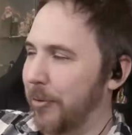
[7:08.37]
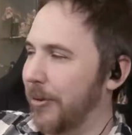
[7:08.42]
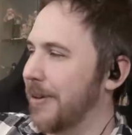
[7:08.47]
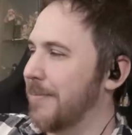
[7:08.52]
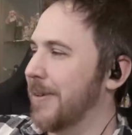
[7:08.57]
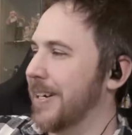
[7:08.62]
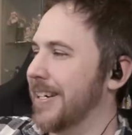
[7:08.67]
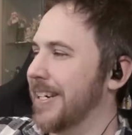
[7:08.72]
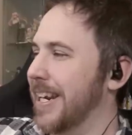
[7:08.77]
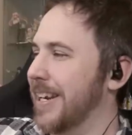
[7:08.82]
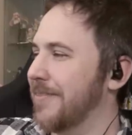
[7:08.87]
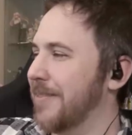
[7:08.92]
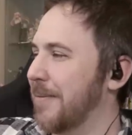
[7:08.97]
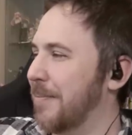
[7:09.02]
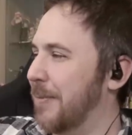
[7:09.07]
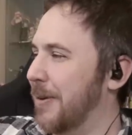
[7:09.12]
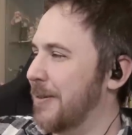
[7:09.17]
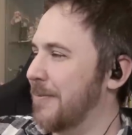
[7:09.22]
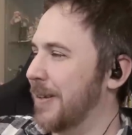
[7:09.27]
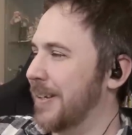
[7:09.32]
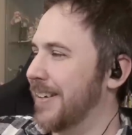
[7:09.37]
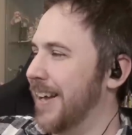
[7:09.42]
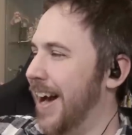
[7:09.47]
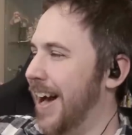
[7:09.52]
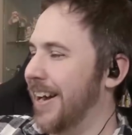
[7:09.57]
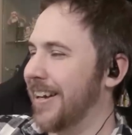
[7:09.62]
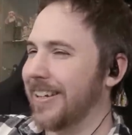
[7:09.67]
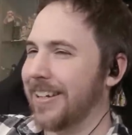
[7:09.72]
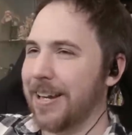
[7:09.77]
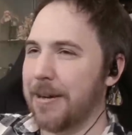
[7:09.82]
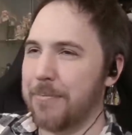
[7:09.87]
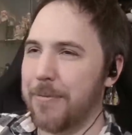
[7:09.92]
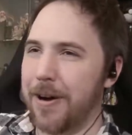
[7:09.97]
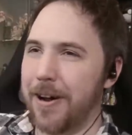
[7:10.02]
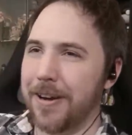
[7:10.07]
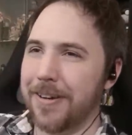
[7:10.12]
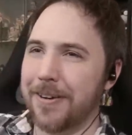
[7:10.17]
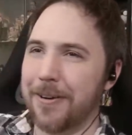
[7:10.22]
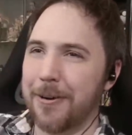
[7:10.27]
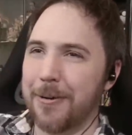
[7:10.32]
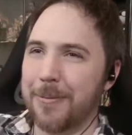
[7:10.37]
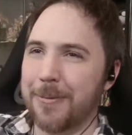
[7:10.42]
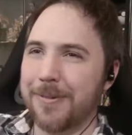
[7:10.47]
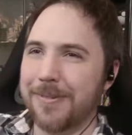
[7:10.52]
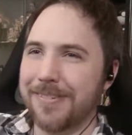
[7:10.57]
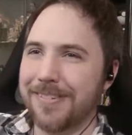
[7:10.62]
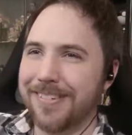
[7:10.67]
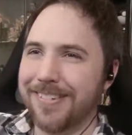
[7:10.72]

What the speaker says: Prima diva, prima donna. Come on, Noble.